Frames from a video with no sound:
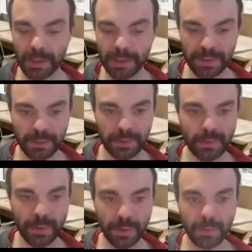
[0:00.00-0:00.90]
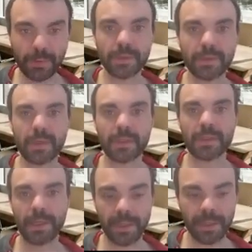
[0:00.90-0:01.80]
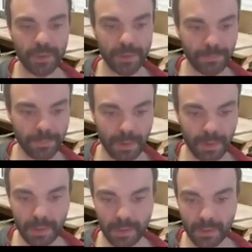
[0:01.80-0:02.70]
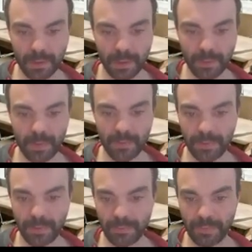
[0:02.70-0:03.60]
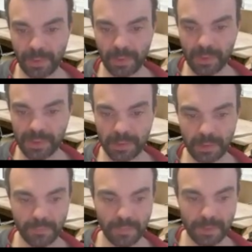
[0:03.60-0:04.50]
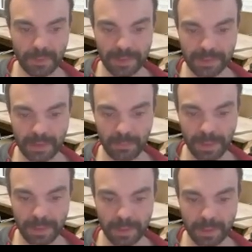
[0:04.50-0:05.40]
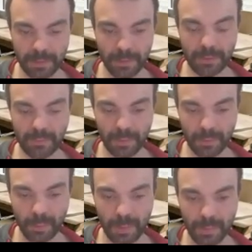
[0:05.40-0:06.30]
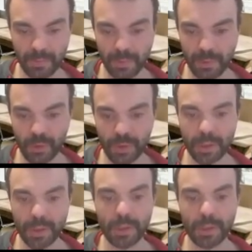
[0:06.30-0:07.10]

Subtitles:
So to conclude the entire lecture, you have learned the foundations of classical planning, including the formal problem definition.